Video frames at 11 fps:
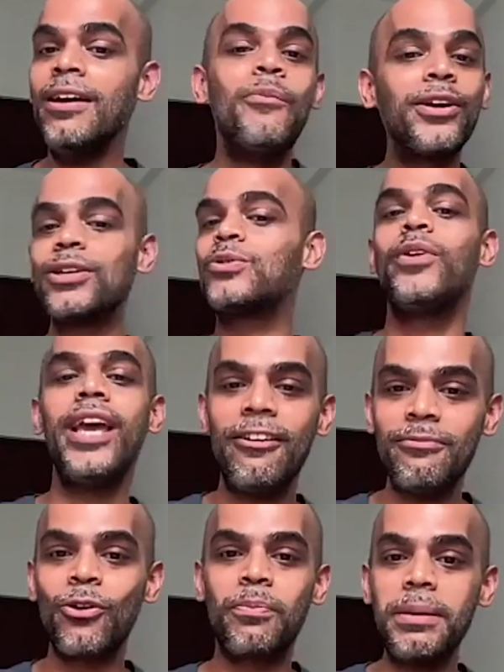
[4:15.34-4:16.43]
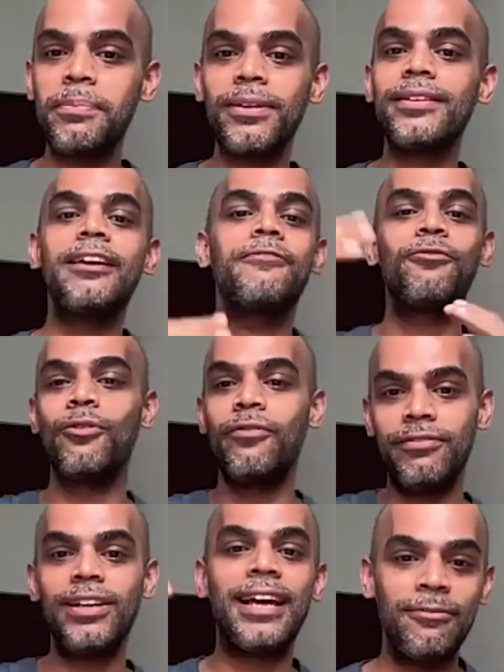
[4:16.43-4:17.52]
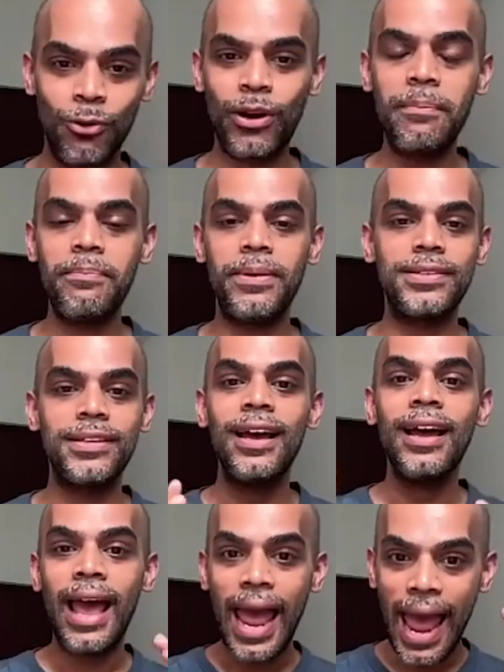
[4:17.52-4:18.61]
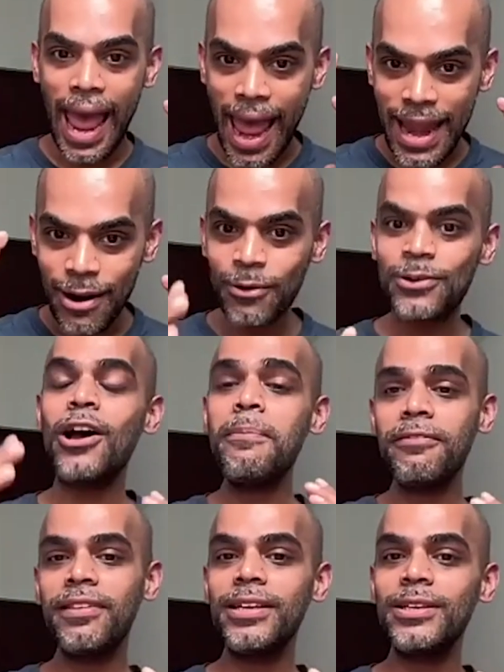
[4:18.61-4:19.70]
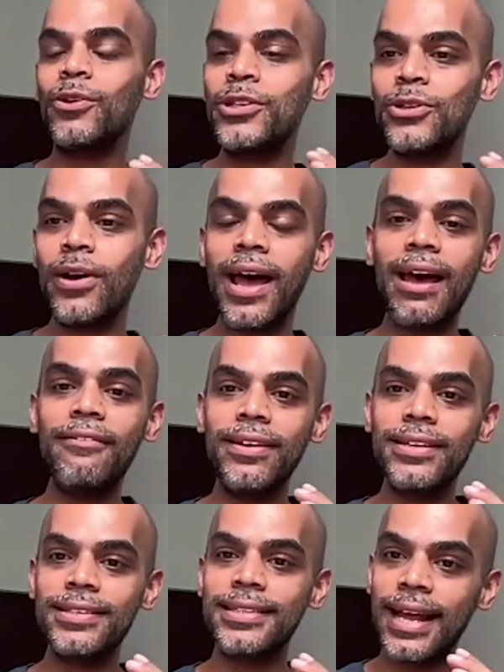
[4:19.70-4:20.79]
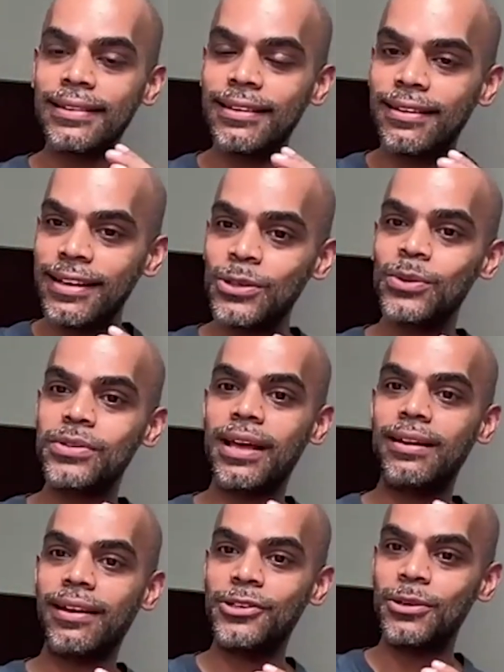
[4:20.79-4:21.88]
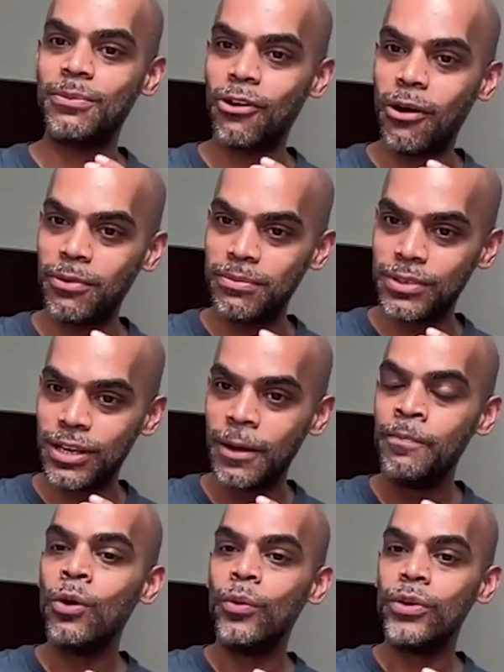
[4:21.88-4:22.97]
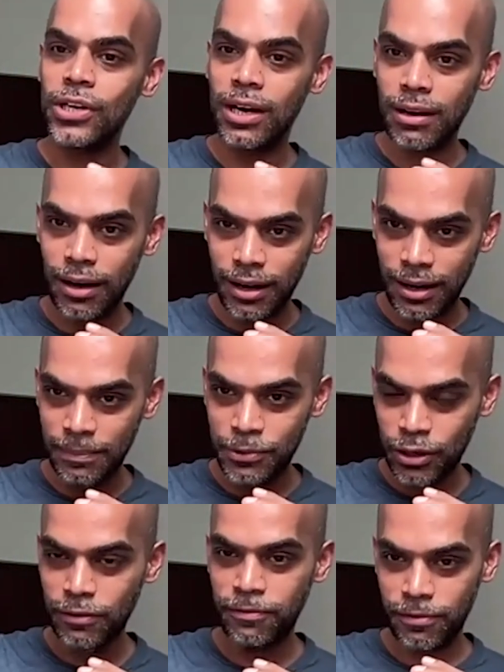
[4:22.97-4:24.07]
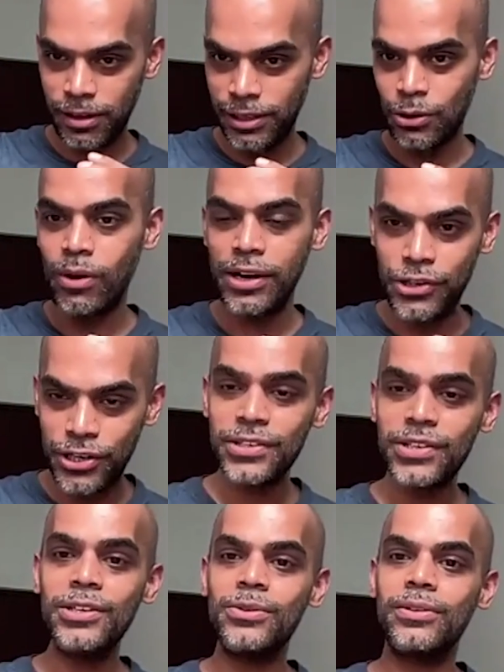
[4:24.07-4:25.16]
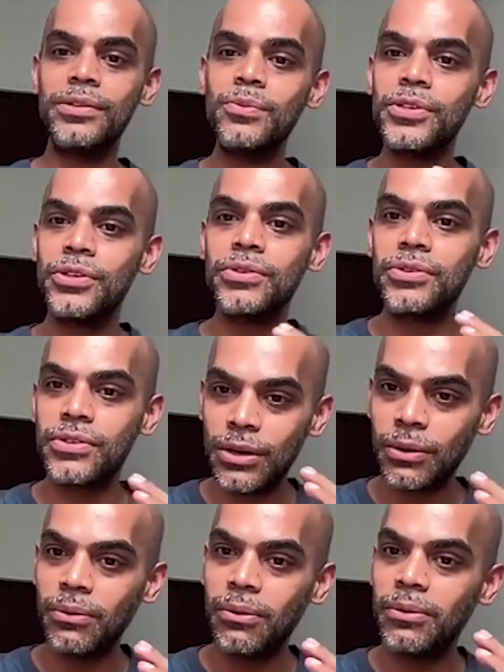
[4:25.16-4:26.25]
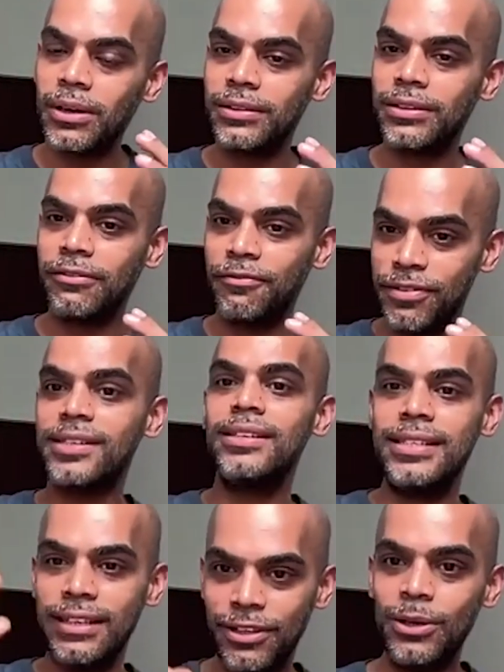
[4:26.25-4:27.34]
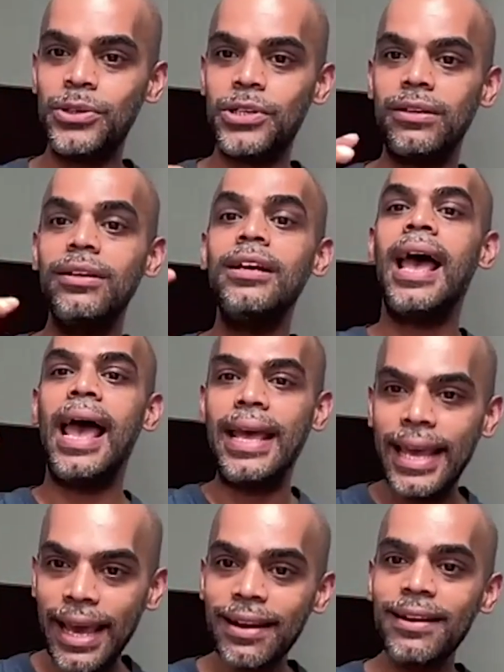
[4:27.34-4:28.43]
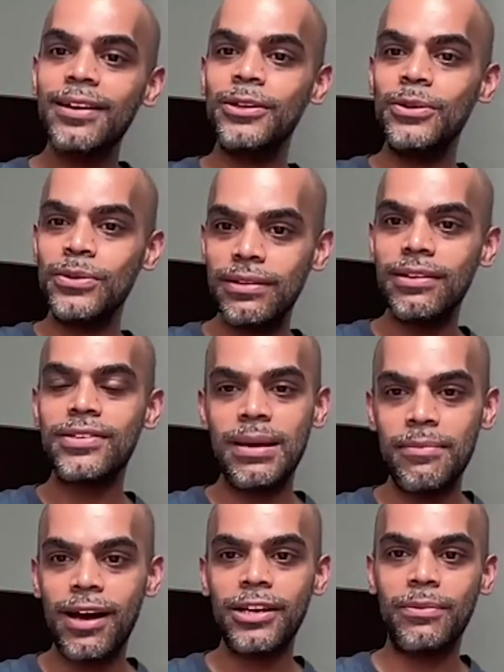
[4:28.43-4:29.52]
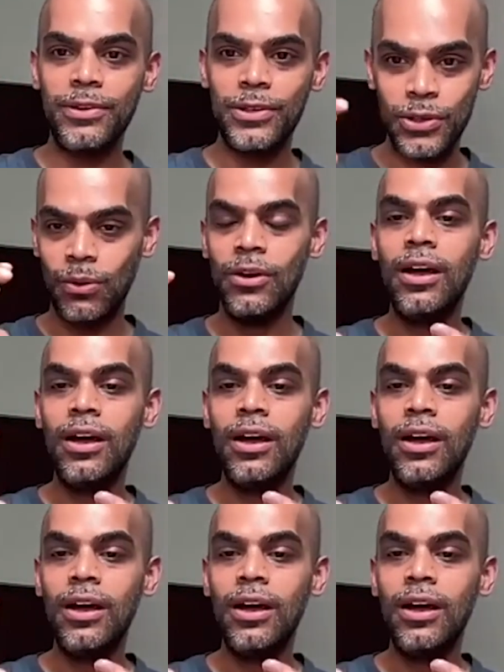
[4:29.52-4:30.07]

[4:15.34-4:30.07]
because we have more people, therefore we will have more MPs. And on top of this, what you have is that the resource allocation problems, which are adjacent to this, which is the fiscal devolution, again are using the same argument. So